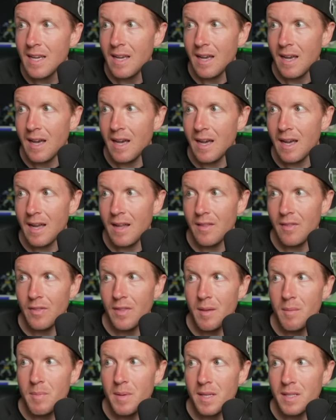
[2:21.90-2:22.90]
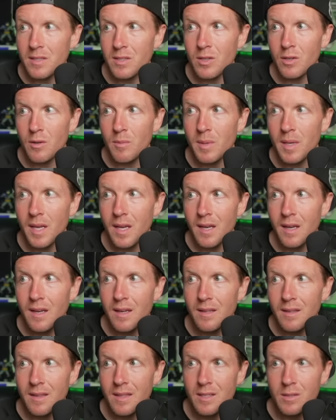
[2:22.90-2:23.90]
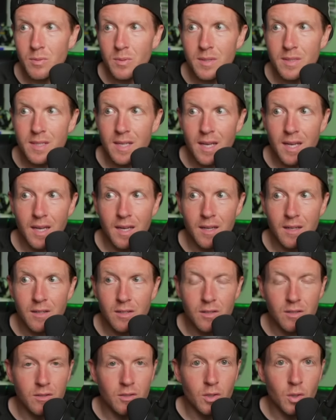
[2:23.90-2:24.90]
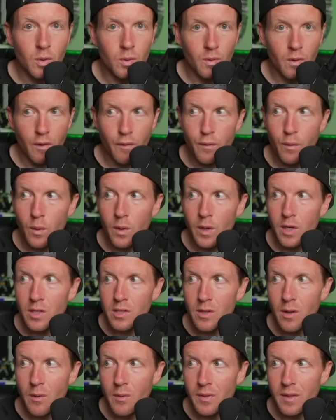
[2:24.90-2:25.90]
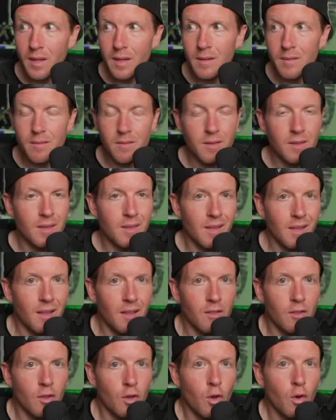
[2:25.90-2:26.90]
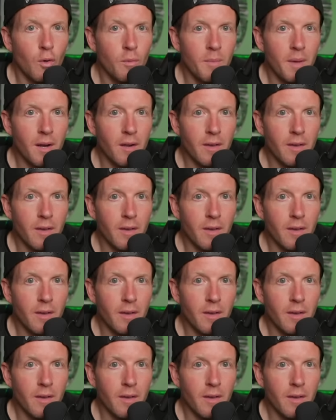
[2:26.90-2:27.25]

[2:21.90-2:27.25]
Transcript: uh, they beat Serbia. This was uh, two or four years ago. They, the gold medal